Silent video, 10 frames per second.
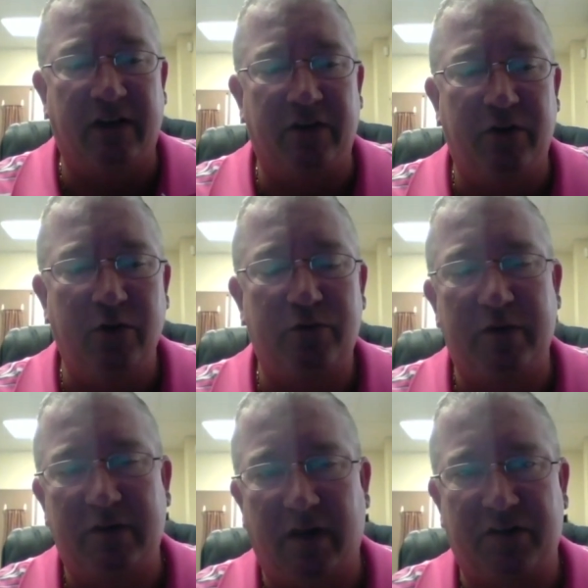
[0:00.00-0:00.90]
a huge
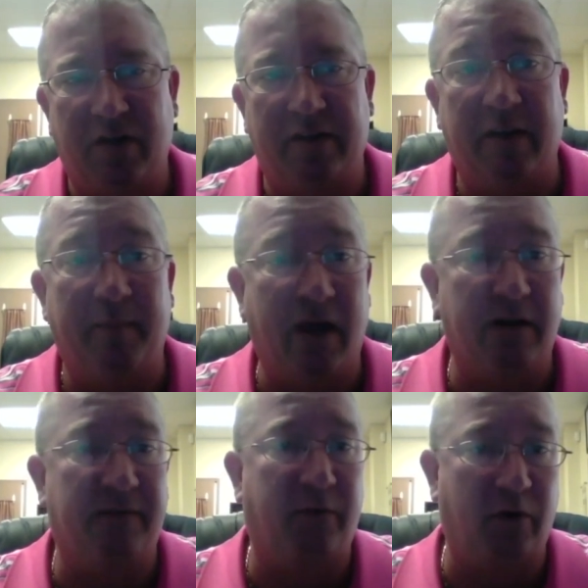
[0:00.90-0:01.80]
reduction on the amount
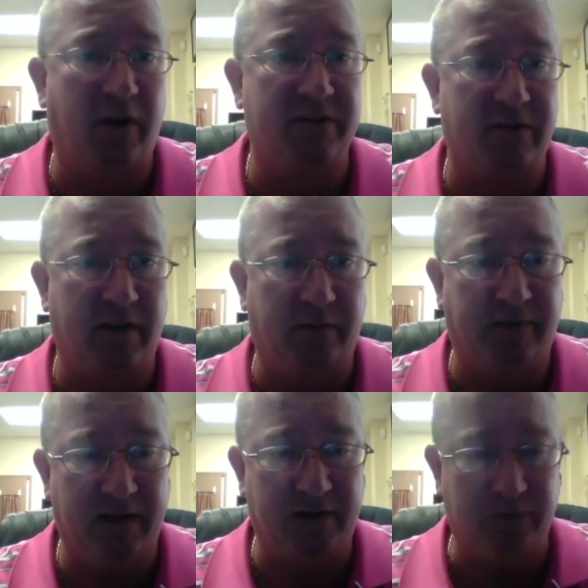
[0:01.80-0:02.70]
of fertilizer that we've
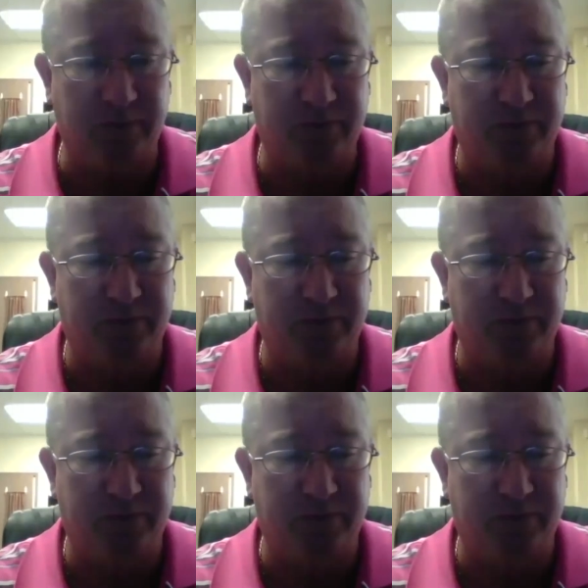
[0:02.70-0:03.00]
had to use.